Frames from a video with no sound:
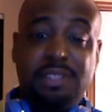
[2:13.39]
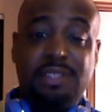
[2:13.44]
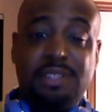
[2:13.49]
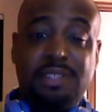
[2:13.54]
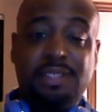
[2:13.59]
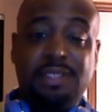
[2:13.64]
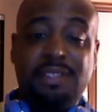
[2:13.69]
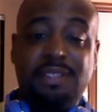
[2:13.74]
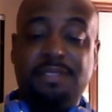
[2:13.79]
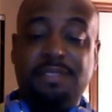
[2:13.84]
know,
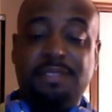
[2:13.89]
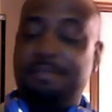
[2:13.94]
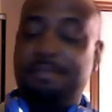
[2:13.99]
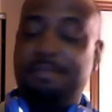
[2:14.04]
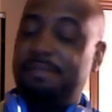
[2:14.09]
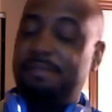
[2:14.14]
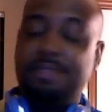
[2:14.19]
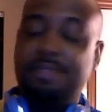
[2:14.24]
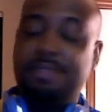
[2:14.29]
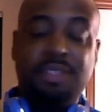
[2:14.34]

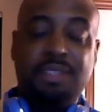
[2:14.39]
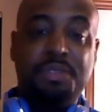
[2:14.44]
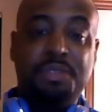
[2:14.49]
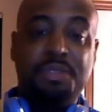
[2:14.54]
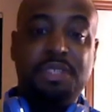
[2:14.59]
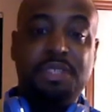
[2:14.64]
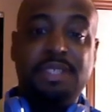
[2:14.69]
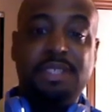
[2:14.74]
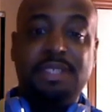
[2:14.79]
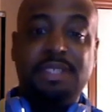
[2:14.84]
hell,
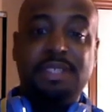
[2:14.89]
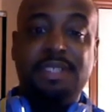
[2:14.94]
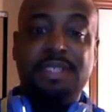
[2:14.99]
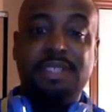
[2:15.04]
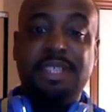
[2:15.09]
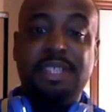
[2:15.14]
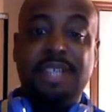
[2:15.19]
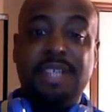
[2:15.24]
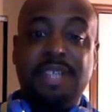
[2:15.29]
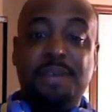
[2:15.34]
if you
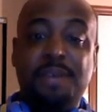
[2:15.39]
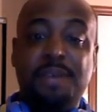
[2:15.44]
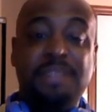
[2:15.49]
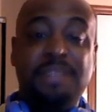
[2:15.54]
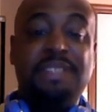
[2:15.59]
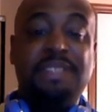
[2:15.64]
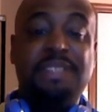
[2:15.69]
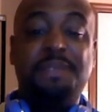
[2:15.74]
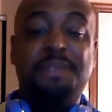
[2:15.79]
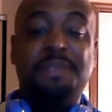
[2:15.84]
watch
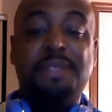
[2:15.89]
Luther,